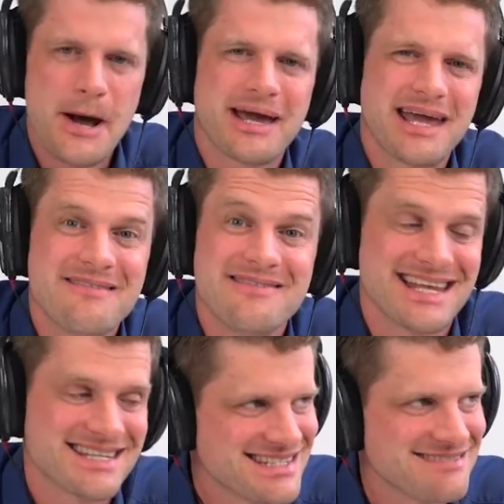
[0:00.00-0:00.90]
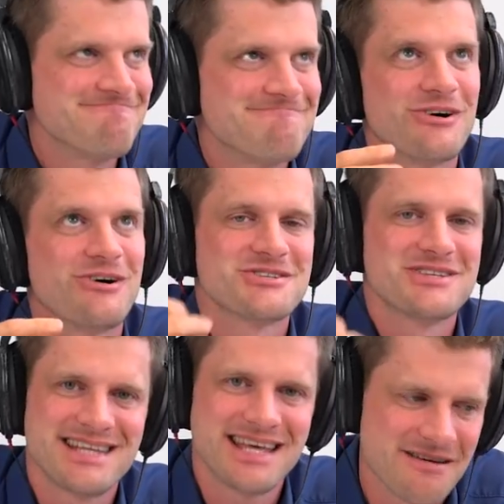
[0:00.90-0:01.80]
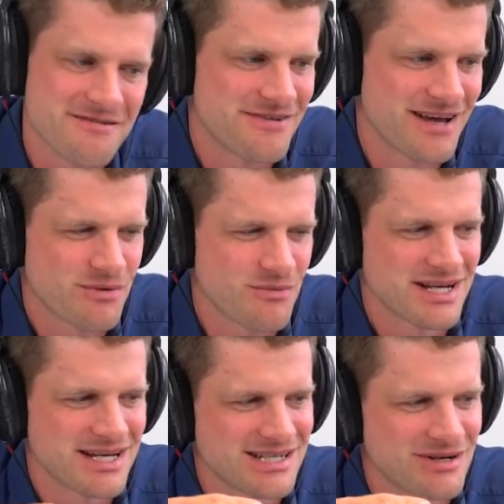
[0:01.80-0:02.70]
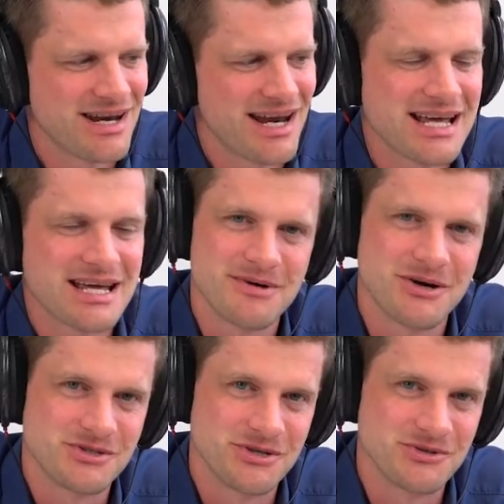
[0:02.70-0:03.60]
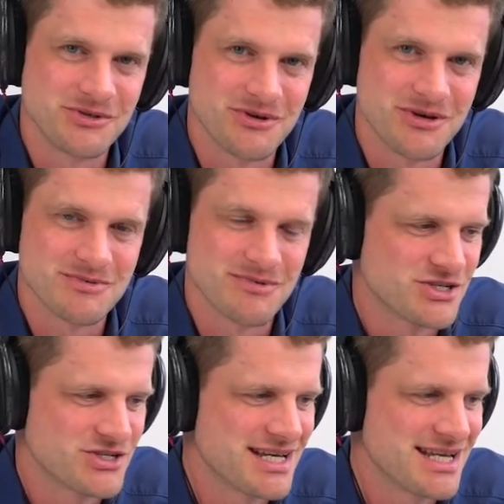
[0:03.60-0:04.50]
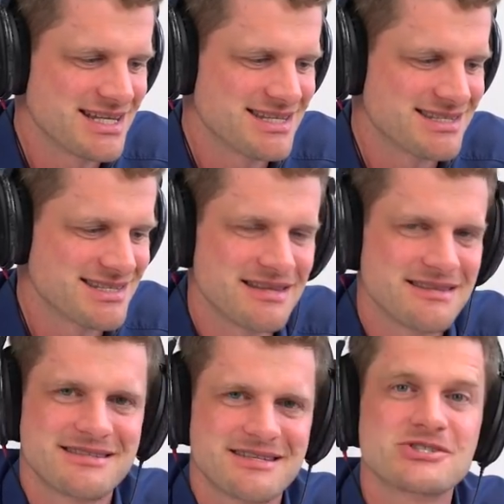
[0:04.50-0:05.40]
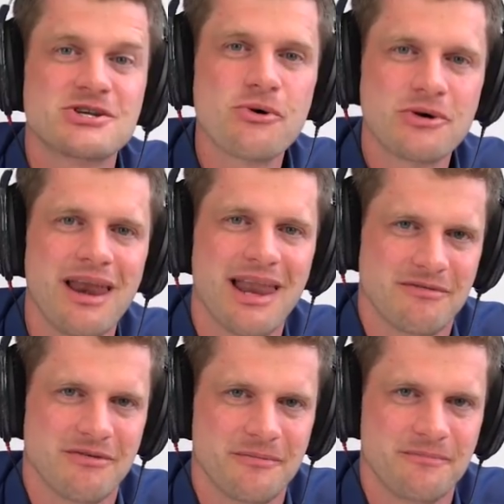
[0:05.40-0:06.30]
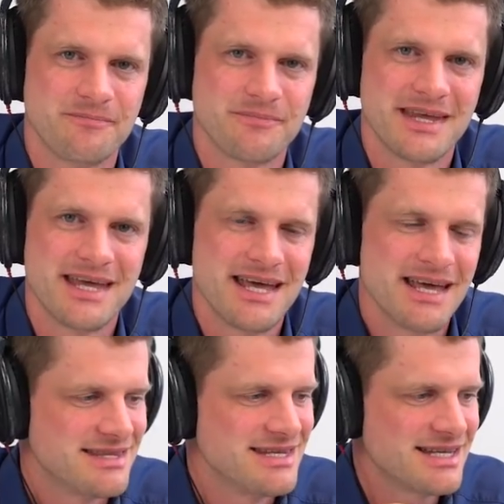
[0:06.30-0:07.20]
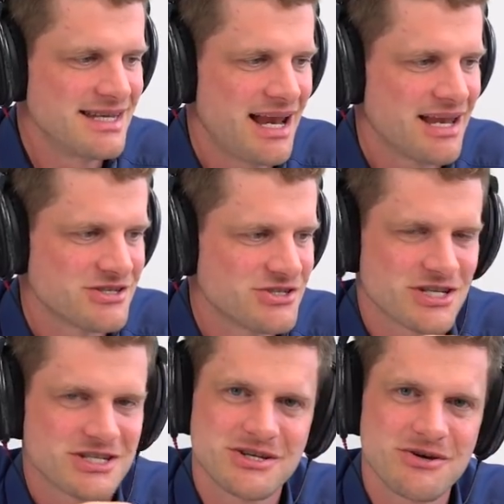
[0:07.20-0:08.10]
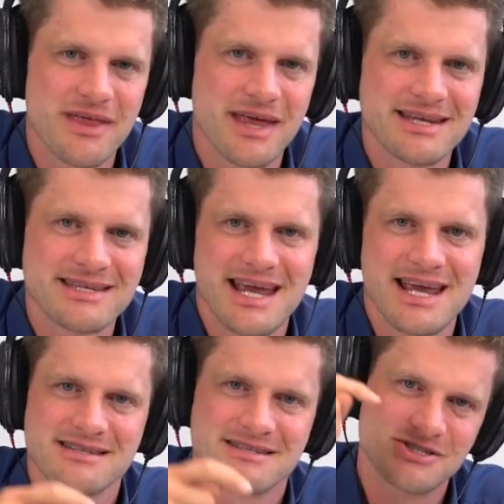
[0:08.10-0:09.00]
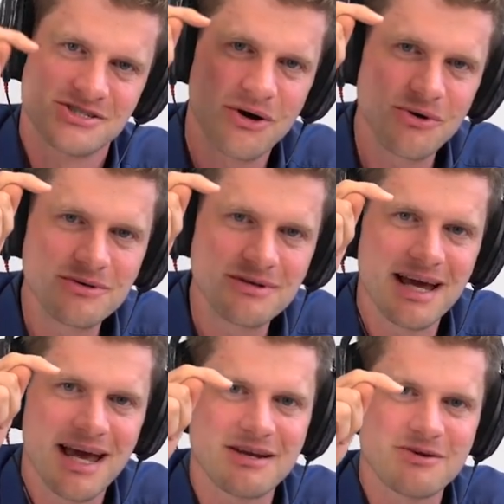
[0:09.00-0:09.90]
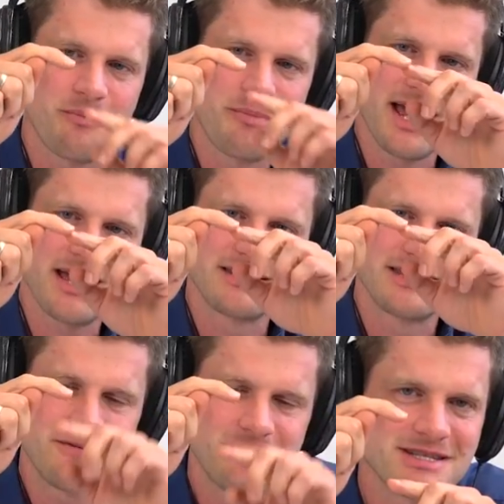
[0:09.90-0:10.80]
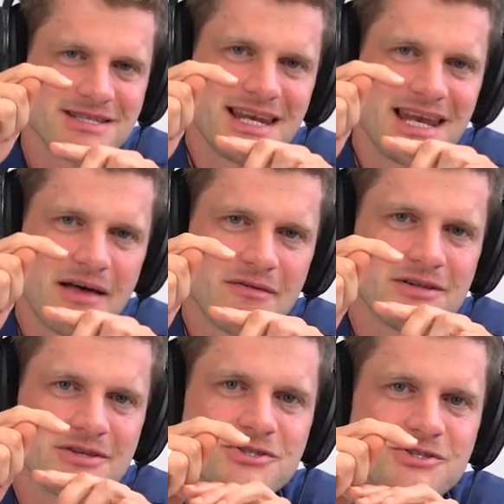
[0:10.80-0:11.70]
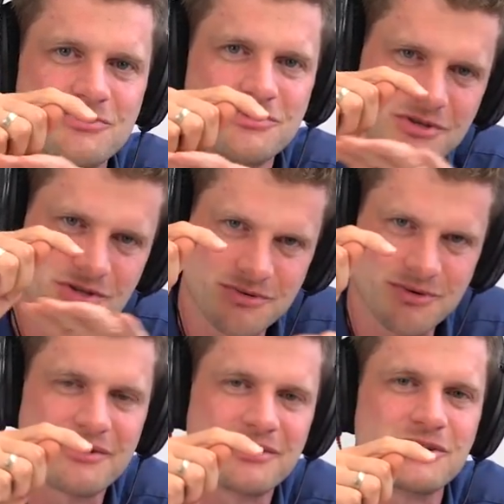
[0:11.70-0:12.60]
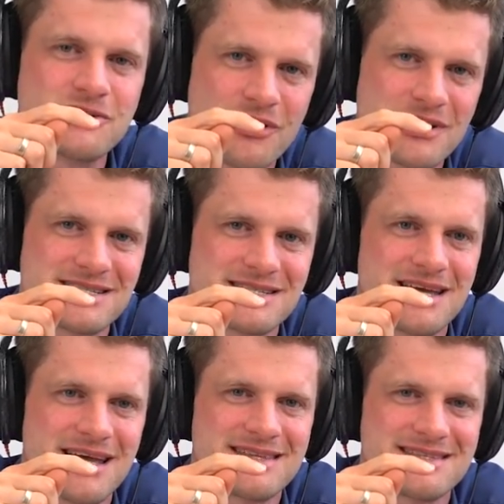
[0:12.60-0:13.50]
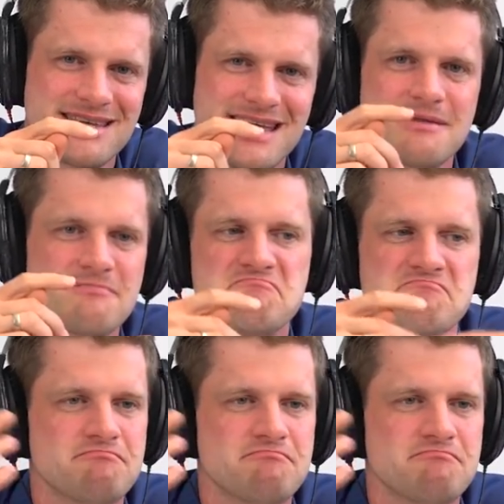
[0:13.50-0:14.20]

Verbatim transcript: okay there's also another effect what i don't like about tone to noise ratio it's the total level this analysis just go there and take the tone and compare the difference in level to the surrounding noise and say